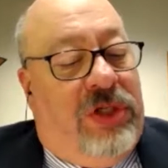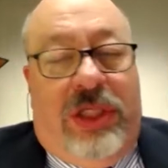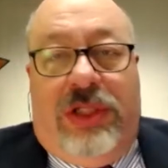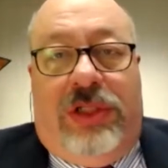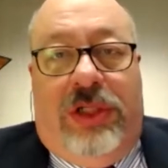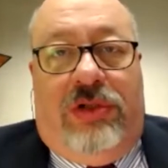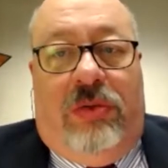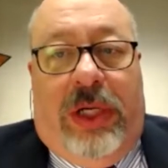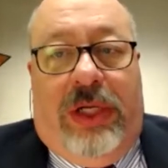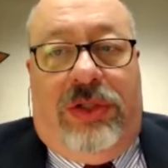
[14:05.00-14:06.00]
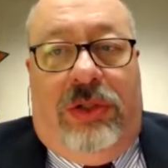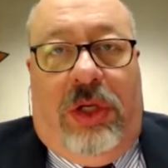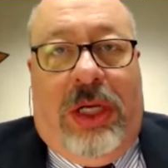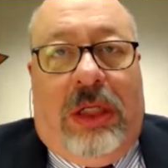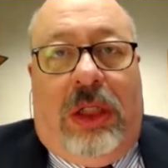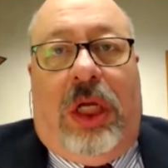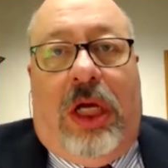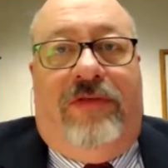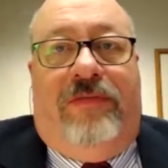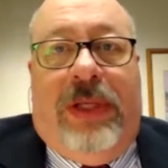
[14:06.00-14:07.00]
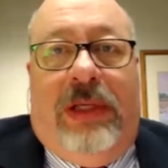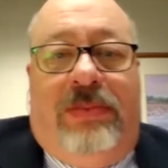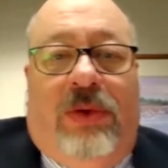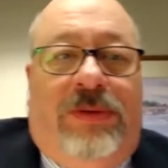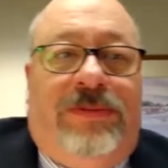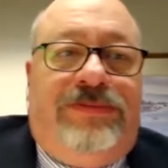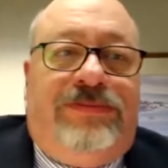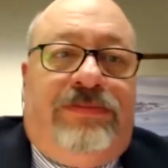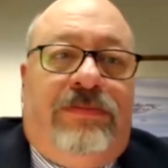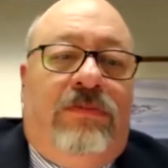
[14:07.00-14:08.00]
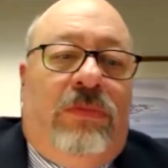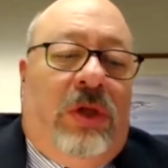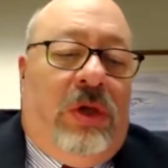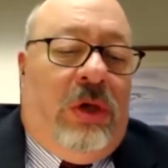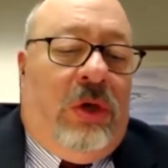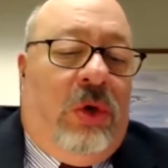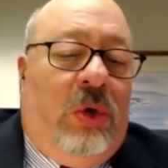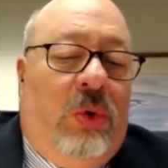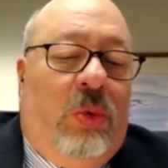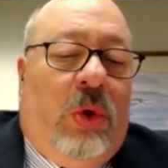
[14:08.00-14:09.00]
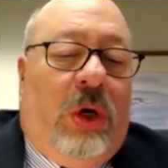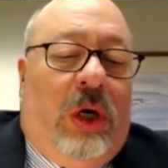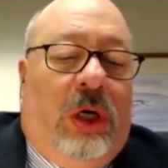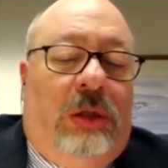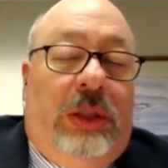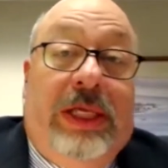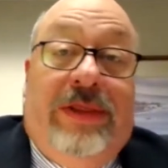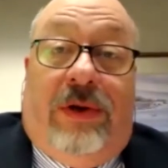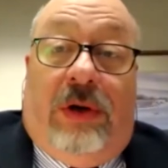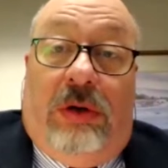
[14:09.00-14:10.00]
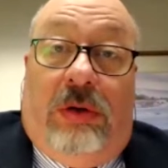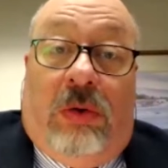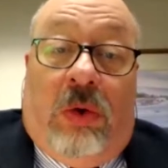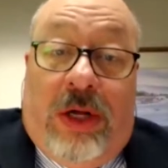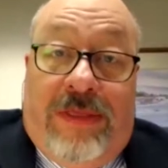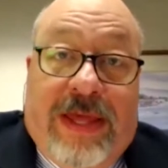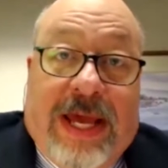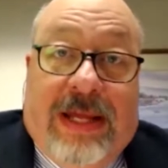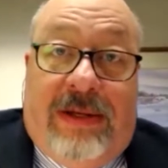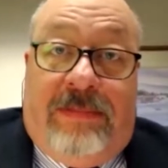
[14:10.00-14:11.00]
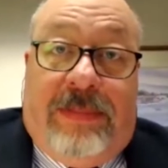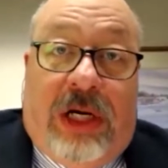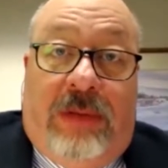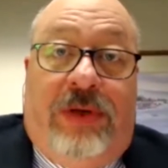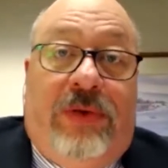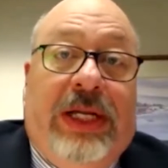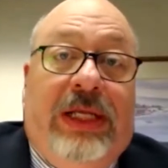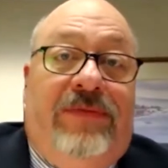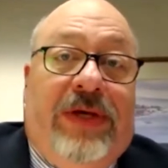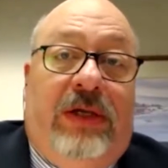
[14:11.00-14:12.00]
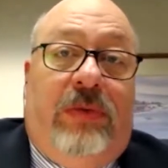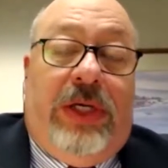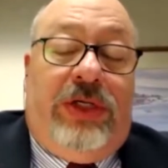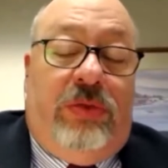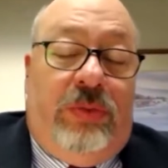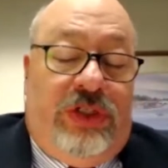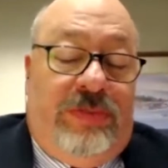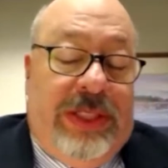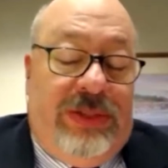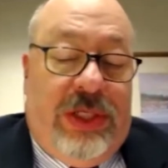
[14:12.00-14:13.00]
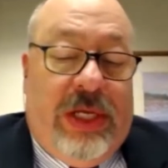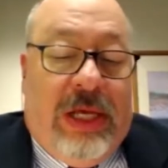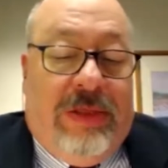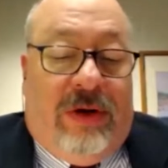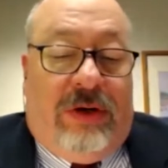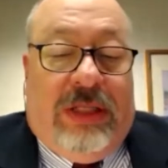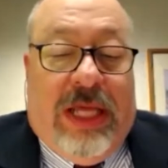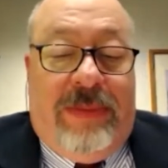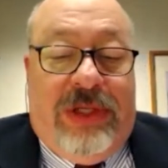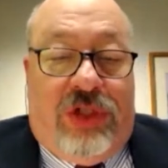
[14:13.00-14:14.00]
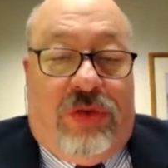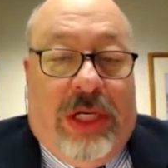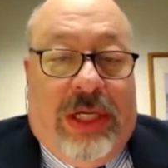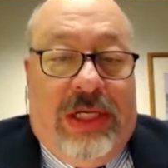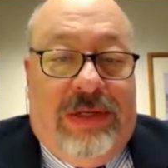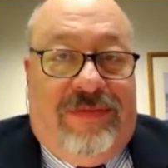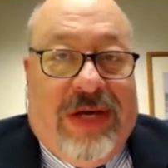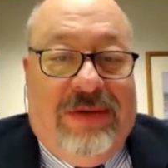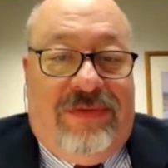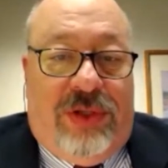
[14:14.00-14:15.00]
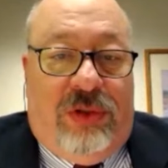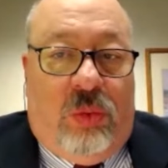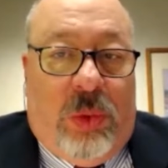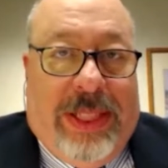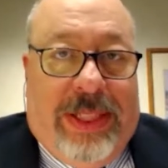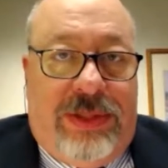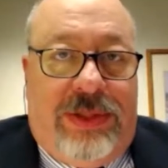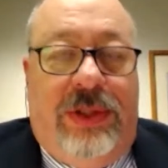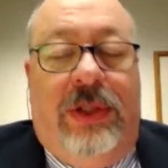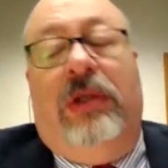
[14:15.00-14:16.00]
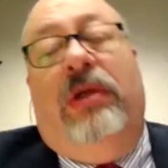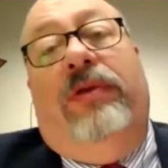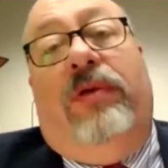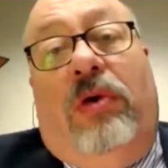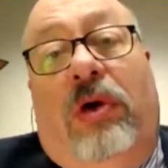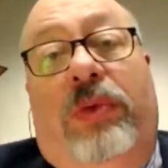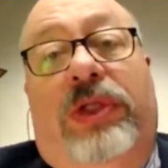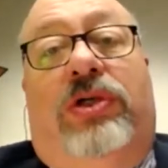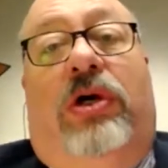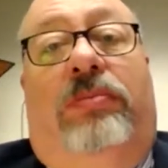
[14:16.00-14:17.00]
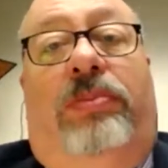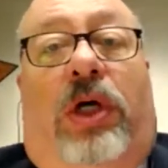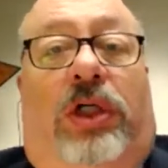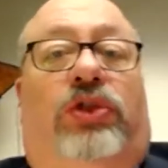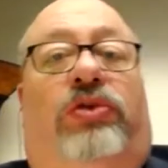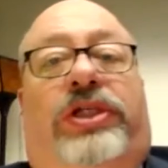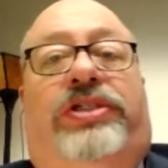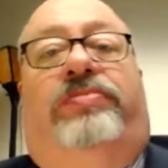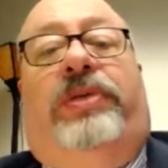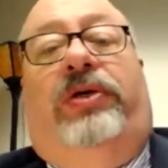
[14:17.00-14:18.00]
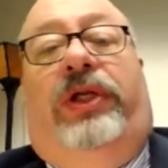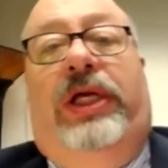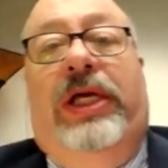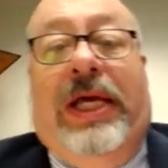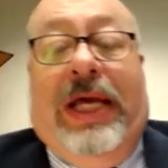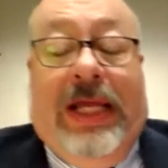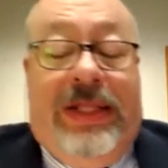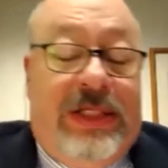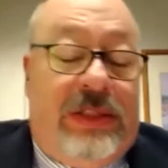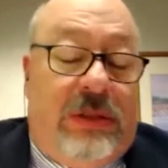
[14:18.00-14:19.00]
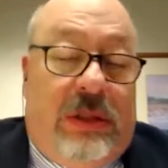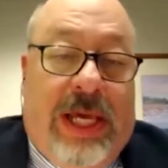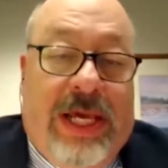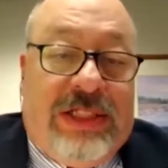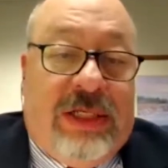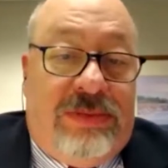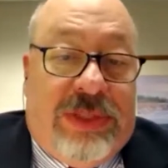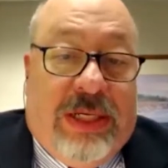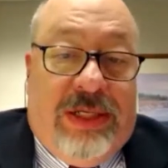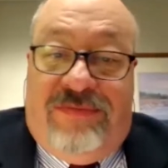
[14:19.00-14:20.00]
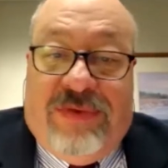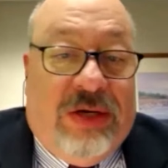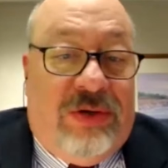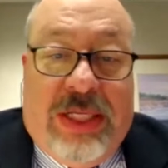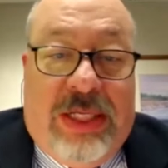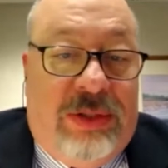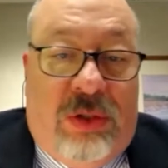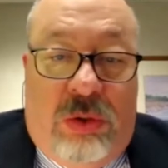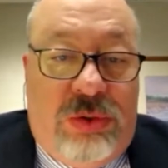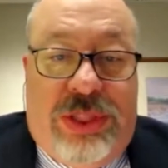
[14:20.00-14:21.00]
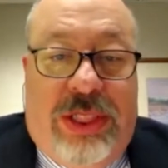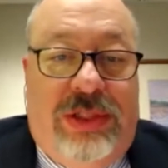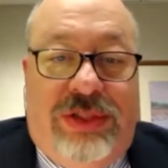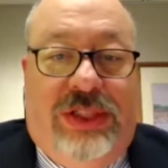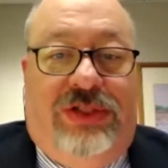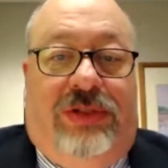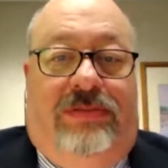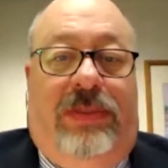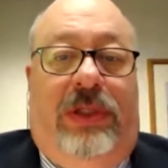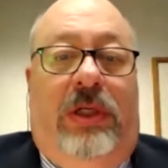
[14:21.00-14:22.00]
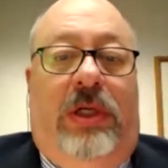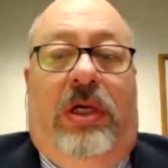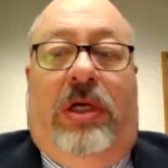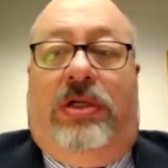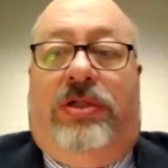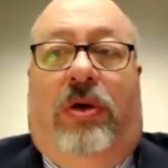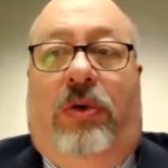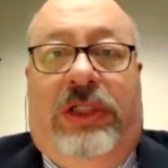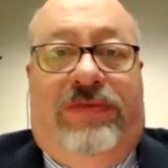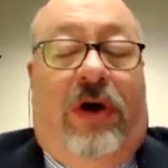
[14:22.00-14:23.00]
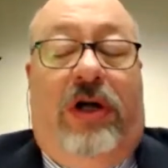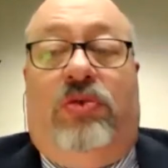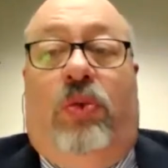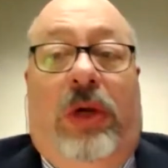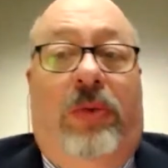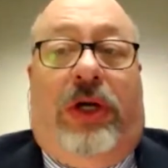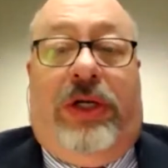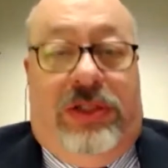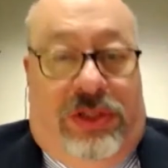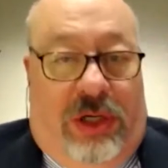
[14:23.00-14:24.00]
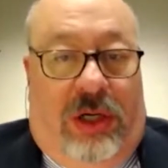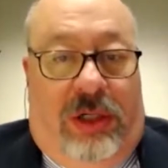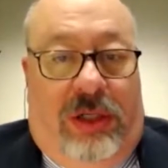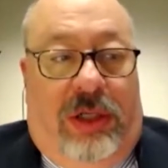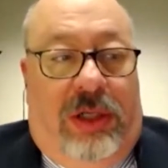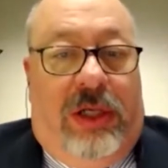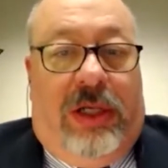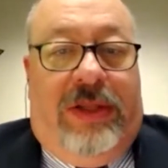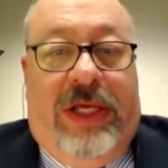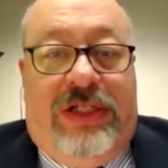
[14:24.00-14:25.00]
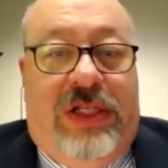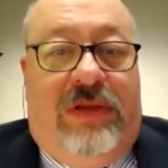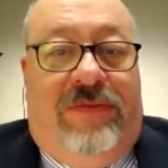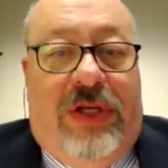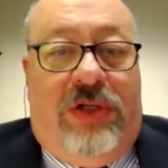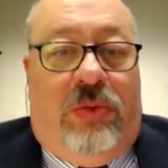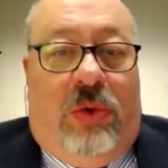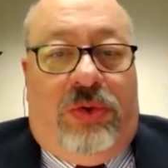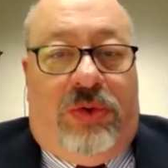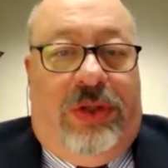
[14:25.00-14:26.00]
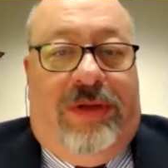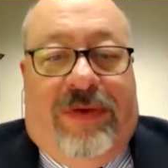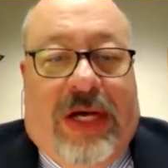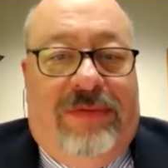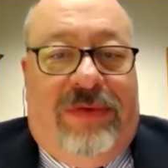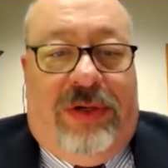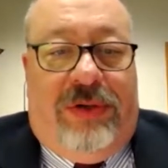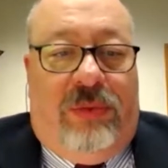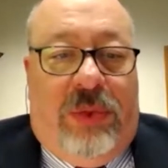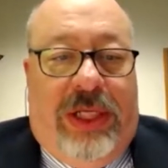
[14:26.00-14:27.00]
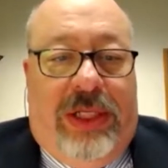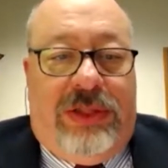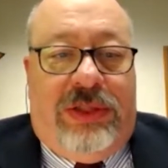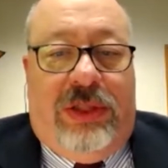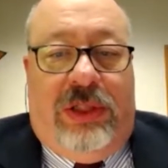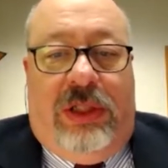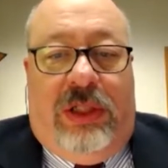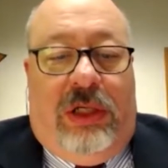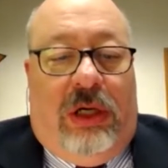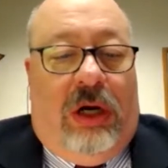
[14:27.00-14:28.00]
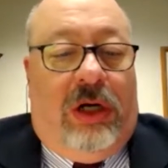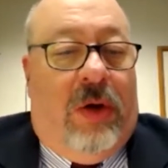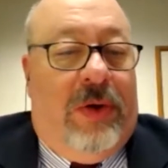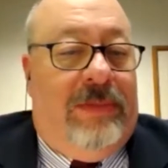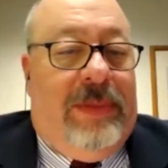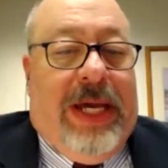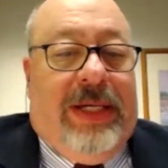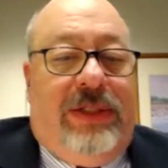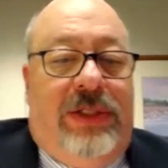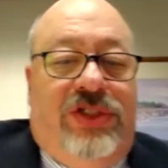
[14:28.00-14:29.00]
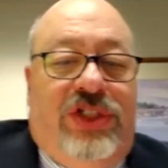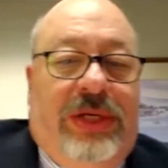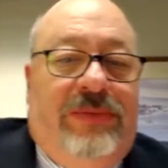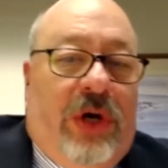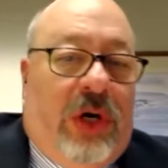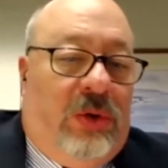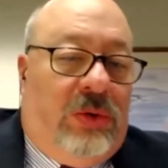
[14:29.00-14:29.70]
this situation. You had a lot of people who were either on that impairment rating evaluation, which means their claim is shrinking to 500 weeks. They're on what's called partial disability. And this case comes out invalidating the whole system. So as far as we were concerned, these individuals on the 500 weeks are going back to zero.